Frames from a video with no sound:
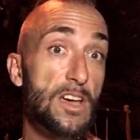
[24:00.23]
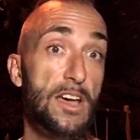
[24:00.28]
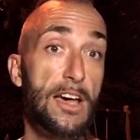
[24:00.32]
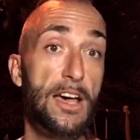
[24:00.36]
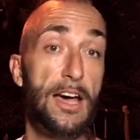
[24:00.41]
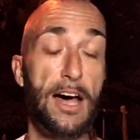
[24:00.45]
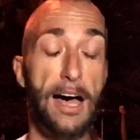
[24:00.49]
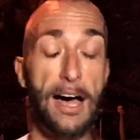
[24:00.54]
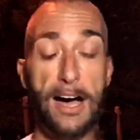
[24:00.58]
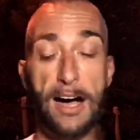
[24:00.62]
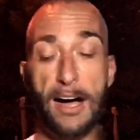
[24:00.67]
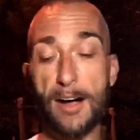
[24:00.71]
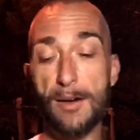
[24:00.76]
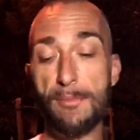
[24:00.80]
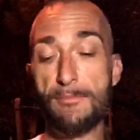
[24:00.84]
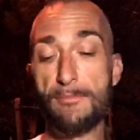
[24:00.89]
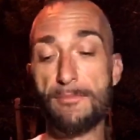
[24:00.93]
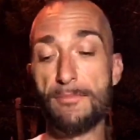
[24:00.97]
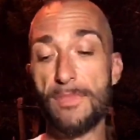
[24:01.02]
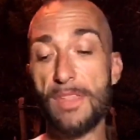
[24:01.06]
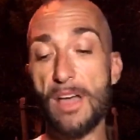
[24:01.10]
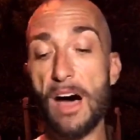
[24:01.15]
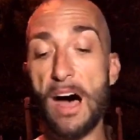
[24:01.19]

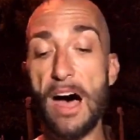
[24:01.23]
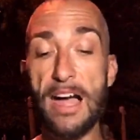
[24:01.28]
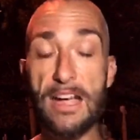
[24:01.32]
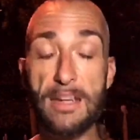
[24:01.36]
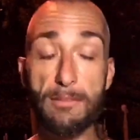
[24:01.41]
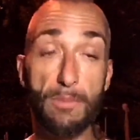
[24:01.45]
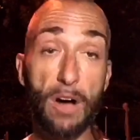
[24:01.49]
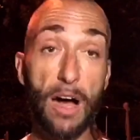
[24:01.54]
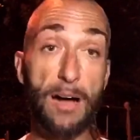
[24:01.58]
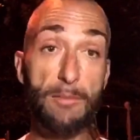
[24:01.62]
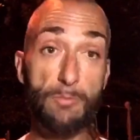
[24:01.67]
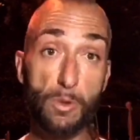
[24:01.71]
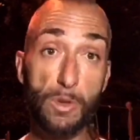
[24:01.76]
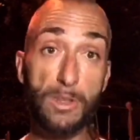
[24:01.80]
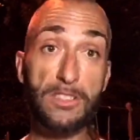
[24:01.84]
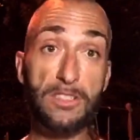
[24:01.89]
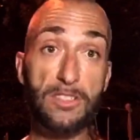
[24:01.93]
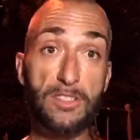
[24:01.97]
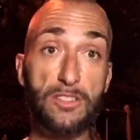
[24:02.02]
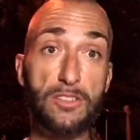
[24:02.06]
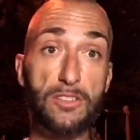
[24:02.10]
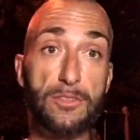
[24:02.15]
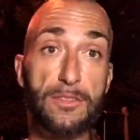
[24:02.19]
I'm willing
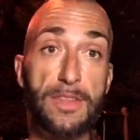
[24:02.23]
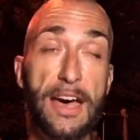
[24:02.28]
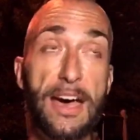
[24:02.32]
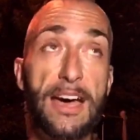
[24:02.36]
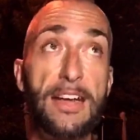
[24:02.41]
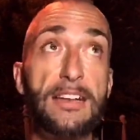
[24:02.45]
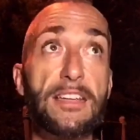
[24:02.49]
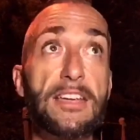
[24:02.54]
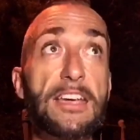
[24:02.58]
to do that.